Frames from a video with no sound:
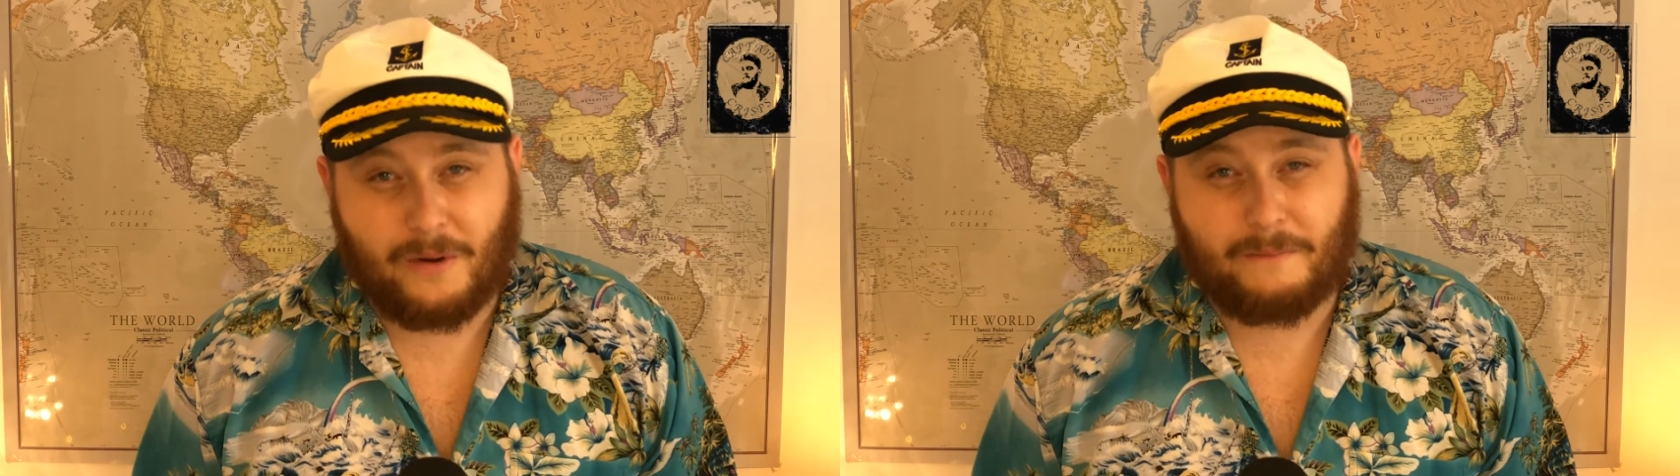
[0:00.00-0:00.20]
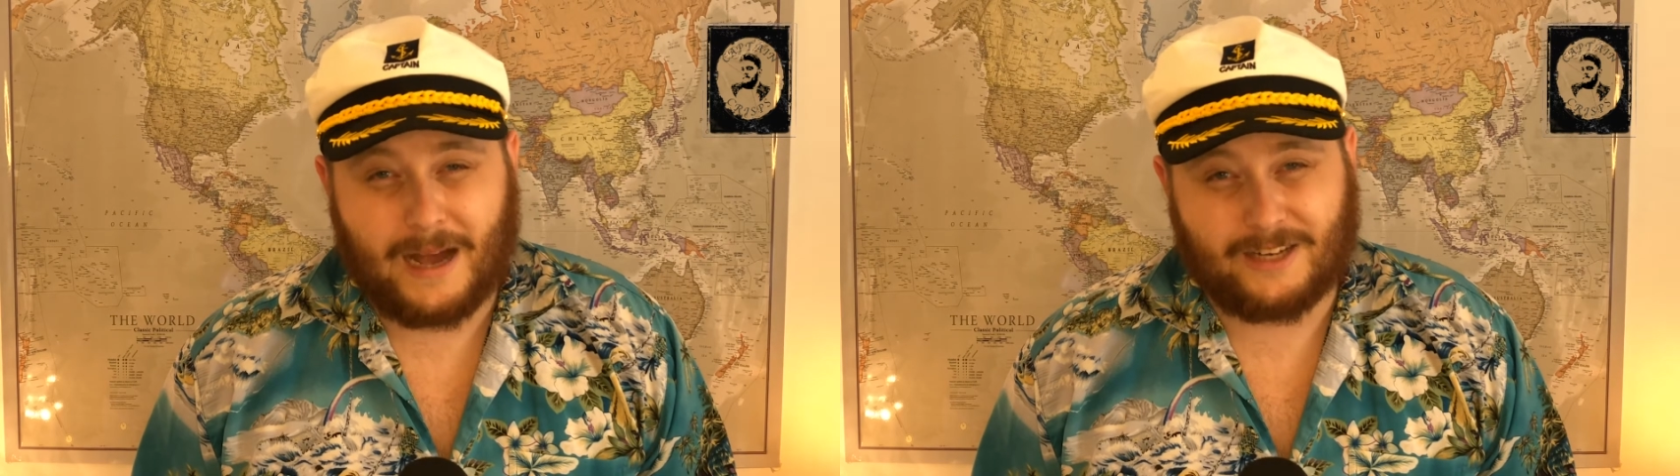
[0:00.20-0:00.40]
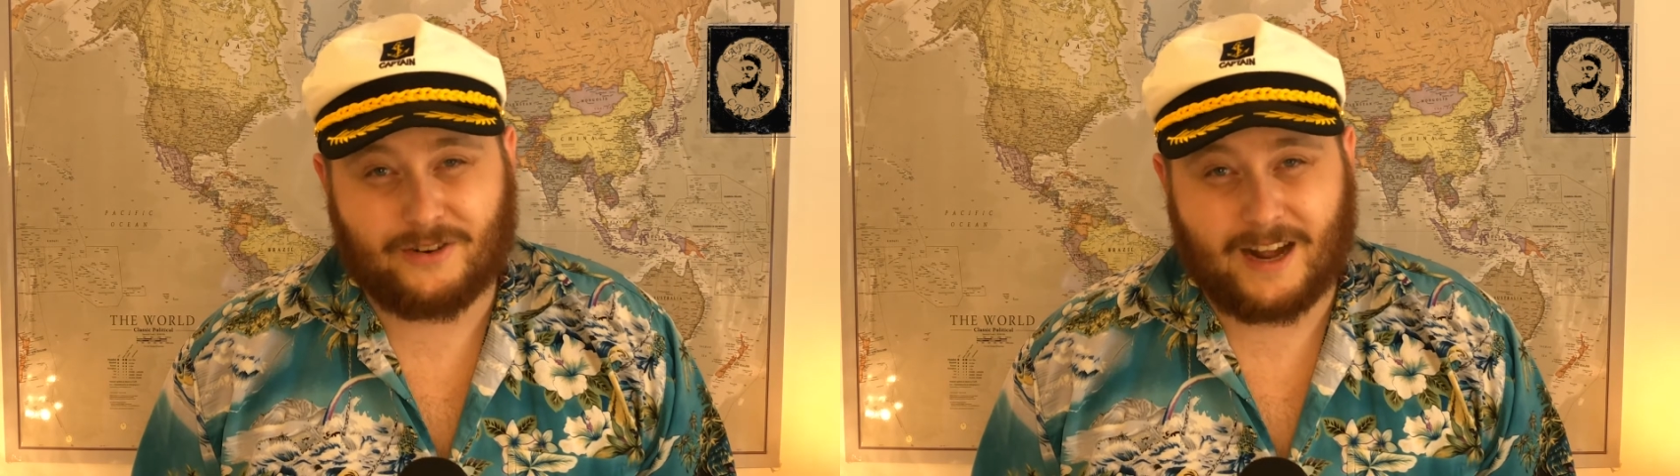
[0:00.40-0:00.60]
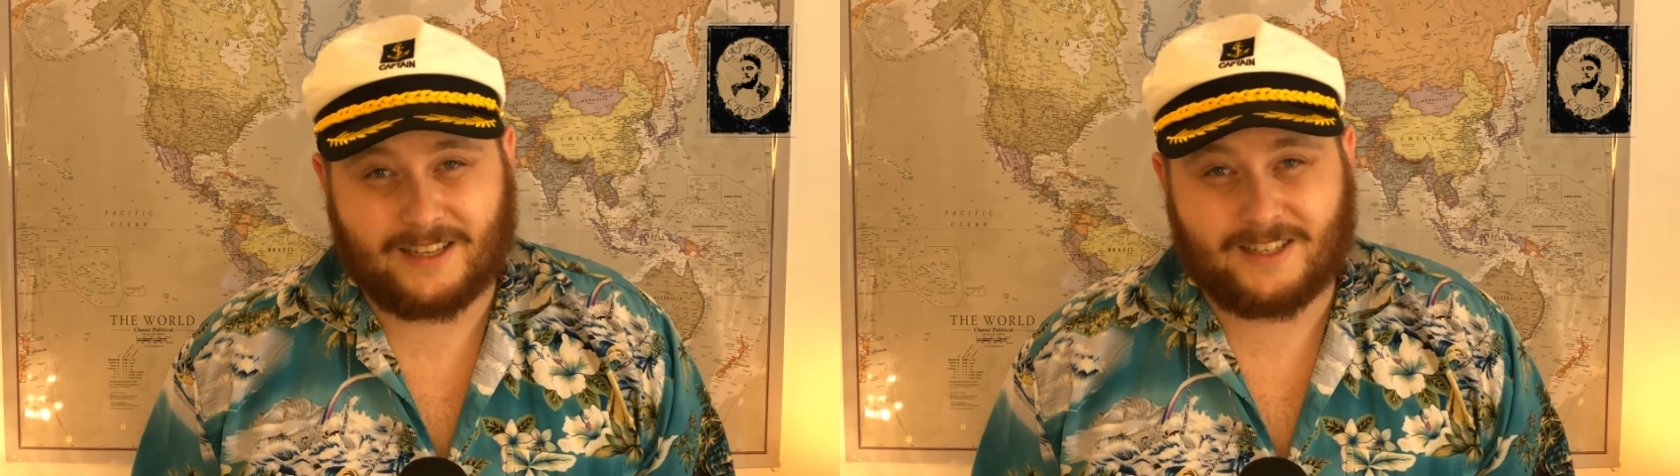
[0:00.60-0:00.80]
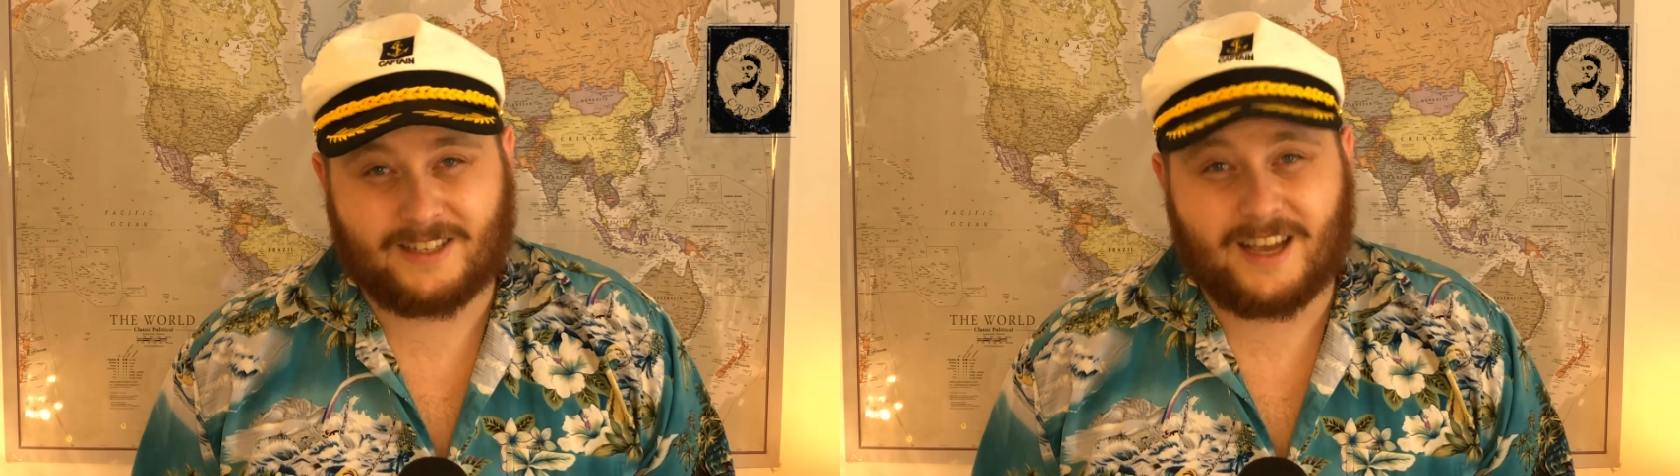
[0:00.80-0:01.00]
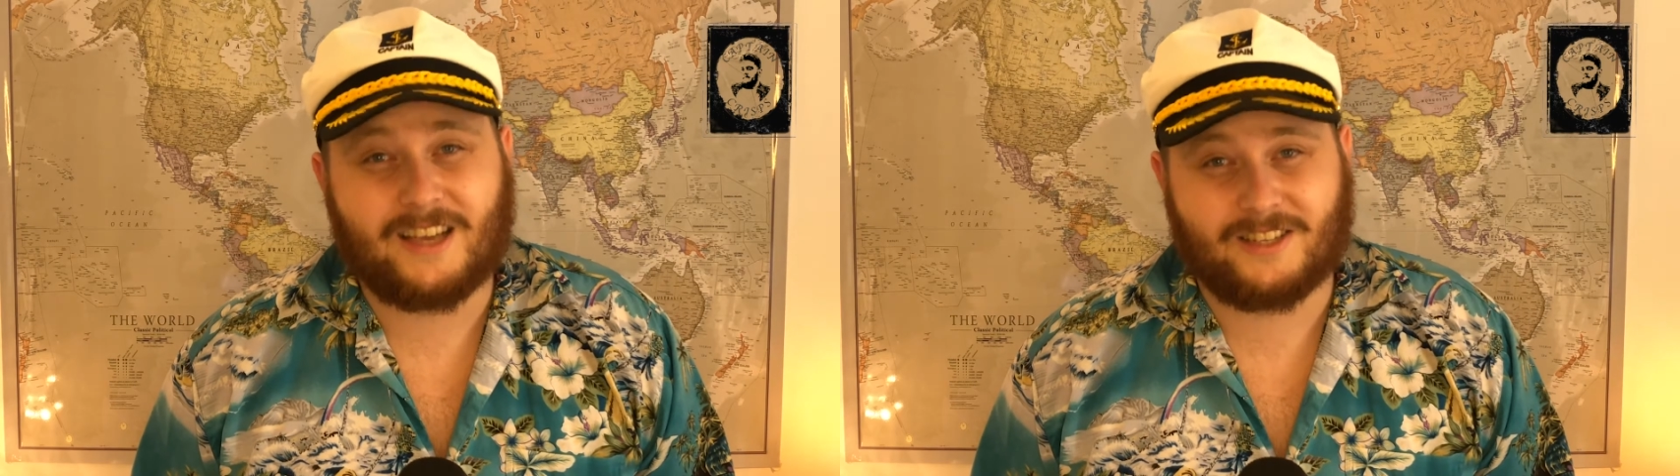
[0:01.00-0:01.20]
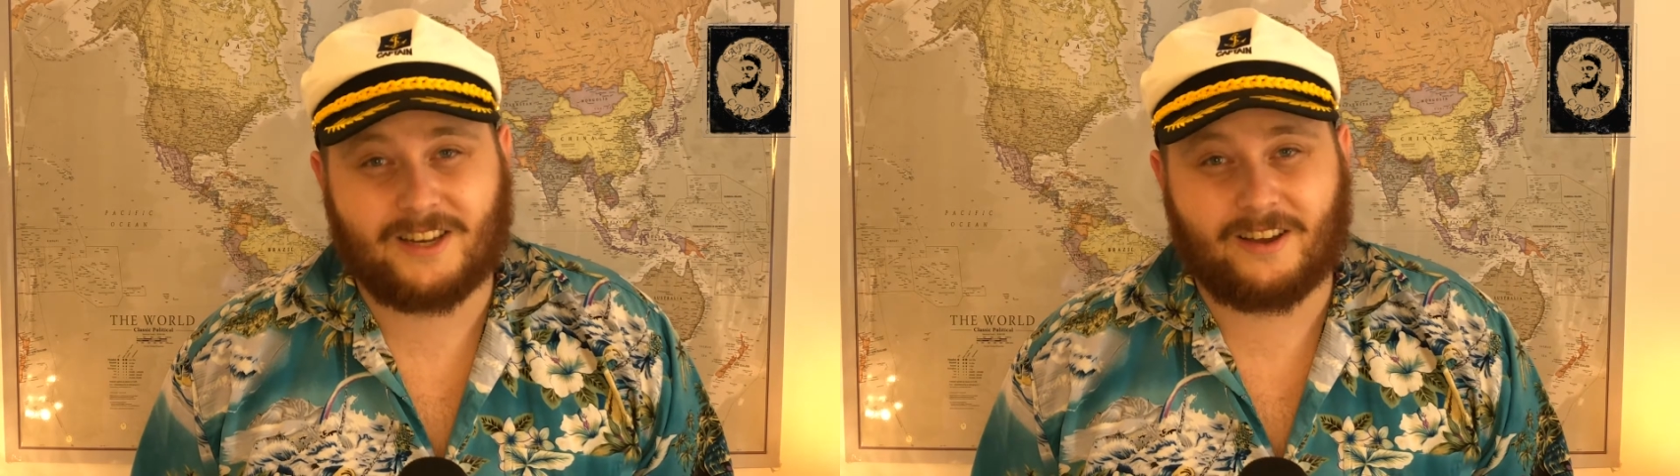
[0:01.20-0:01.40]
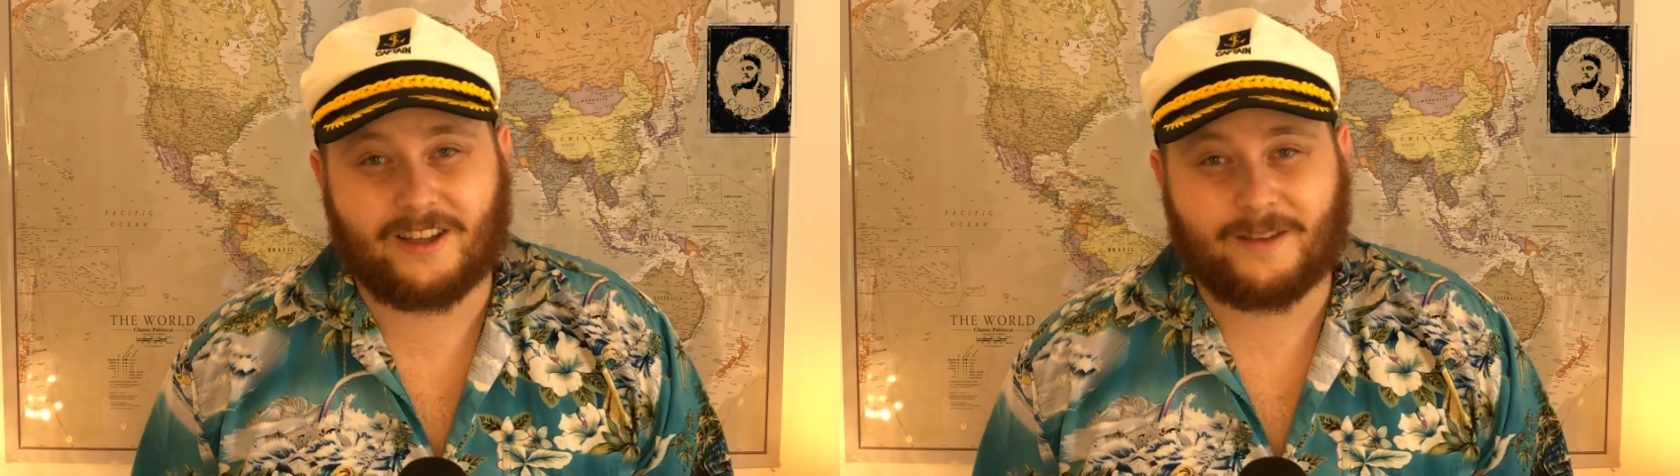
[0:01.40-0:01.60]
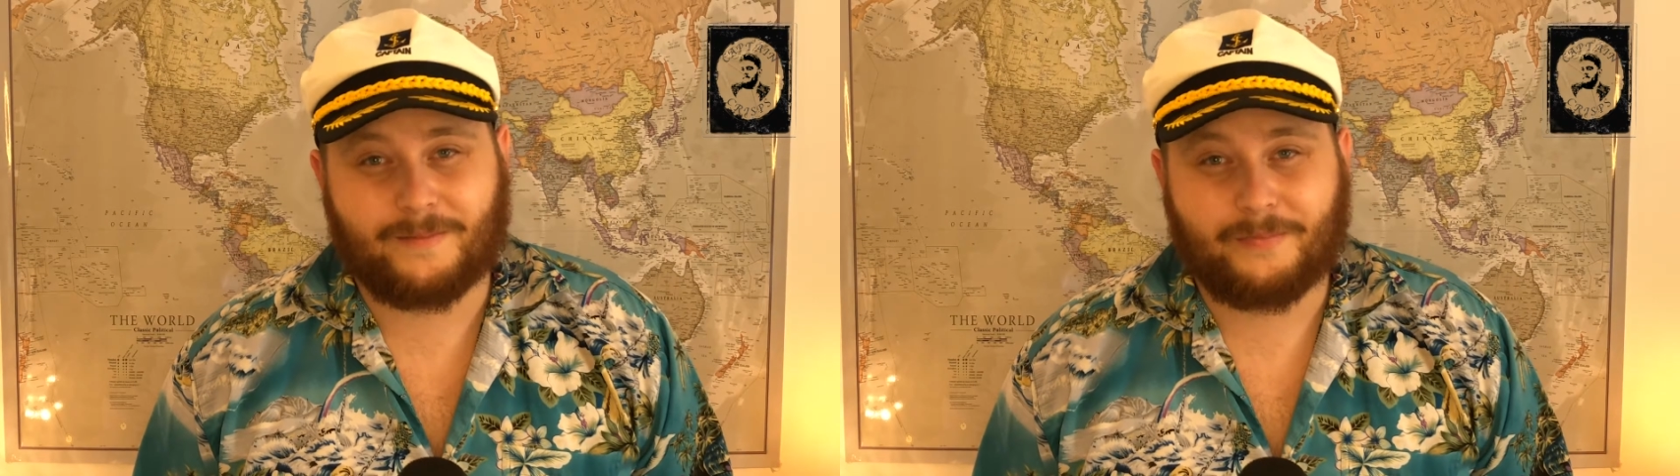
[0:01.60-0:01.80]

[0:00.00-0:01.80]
what battery acid tastes like?